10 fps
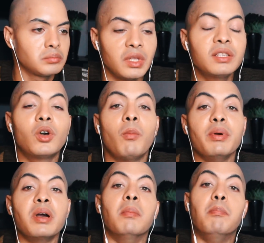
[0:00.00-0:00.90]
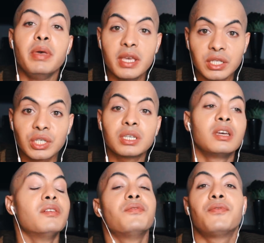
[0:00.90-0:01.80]
This is gonna be a bitch
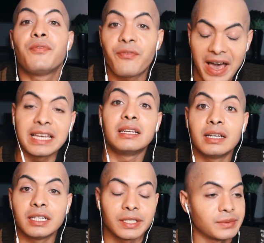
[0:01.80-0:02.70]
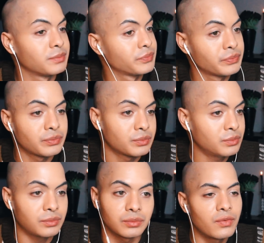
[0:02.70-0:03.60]
fight, honey.
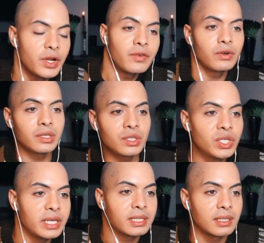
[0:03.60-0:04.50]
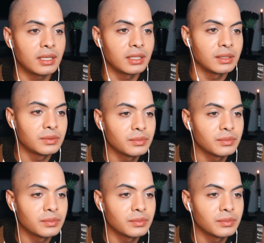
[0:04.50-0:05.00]
Freddy versus Jason, honey.